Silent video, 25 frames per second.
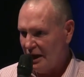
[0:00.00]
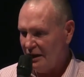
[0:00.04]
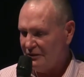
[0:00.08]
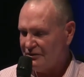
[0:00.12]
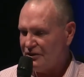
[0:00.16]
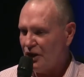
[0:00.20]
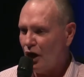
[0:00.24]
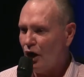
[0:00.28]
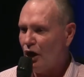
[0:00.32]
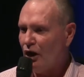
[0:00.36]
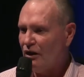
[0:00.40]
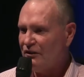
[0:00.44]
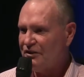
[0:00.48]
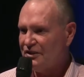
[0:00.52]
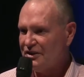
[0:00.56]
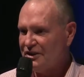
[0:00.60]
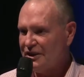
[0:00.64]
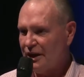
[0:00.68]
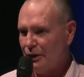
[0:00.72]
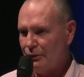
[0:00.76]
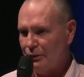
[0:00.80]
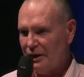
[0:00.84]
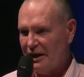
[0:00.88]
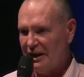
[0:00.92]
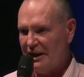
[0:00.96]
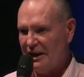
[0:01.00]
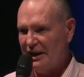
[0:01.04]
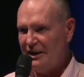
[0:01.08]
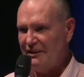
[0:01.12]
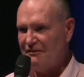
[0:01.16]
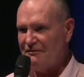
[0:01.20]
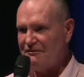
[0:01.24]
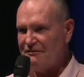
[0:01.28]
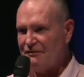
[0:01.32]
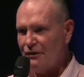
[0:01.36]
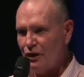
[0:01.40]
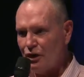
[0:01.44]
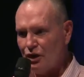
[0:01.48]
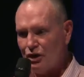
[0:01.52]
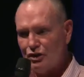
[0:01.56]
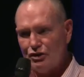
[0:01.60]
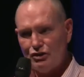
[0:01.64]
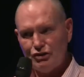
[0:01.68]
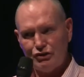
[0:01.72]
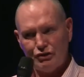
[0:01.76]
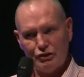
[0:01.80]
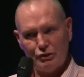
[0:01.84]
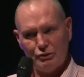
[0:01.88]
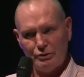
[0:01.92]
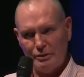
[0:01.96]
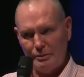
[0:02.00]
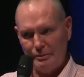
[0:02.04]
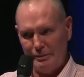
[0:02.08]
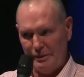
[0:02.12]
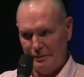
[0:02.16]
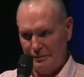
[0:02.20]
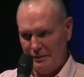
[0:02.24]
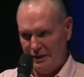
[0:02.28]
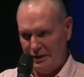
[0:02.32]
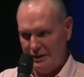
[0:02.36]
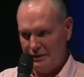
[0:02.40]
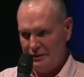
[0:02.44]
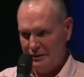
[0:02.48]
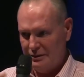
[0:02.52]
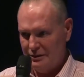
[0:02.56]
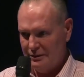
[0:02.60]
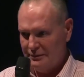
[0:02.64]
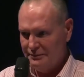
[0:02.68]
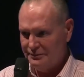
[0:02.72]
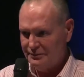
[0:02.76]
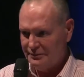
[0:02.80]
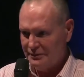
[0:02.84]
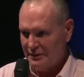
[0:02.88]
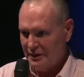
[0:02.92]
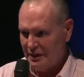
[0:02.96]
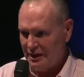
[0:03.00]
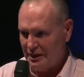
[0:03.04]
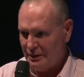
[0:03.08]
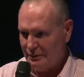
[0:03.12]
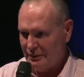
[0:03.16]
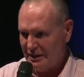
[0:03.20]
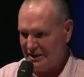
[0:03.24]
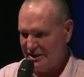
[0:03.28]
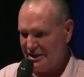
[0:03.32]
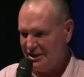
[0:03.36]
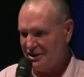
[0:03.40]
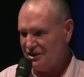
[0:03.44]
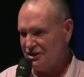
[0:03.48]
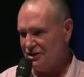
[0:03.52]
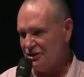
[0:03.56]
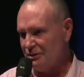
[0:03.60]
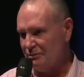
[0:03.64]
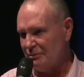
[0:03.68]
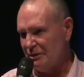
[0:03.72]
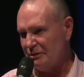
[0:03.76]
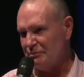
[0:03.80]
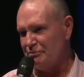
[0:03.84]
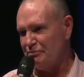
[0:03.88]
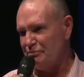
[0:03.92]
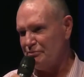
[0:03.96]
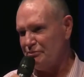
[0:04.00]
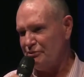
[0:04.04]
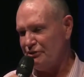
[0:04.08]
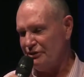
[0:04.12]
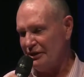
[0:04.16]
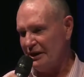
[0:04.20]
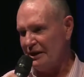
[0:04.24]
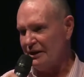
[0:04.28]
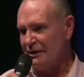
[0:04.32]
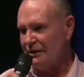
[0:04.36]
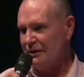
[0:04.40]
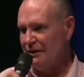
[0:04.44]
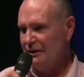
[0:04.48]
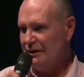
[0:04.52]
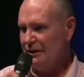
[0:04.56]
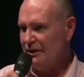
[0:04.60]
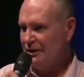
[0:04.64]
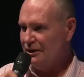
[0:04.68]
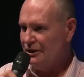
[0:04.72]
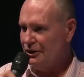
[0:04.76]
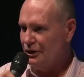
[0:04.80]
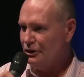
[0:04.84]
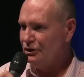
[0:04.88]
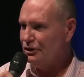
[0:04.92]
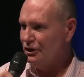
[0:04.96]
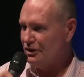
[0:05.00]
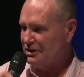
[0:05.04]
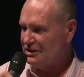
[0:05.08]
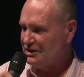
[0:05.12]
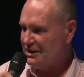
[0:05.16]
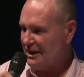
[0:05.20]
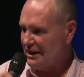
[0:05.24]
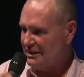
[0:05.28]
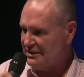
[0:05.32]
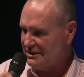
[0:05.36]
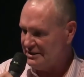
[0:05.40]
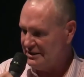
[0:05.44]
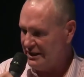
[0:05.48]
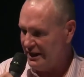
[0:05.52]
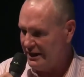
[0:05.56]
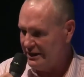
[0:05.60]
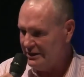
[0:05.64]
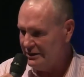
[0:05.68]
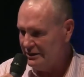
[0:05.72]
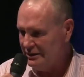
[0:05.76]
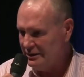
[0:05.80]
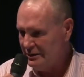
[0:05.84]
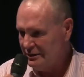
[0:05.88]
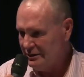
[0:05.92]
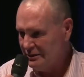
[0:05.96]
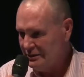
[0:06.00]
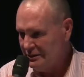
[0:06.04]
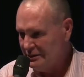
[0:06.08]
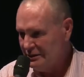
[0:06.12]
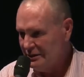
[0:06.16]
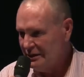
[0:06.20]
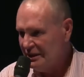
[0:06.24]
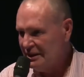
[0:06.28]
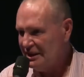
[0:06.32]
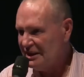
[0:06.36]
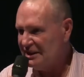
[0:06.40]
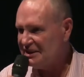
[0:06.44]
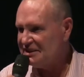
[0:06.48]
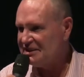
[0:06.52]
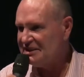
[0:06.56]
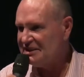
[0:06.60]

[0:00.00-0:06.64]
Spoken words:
After half an hour, he fucking threw them at me. He went, you stupid prick. You're not a size 9. They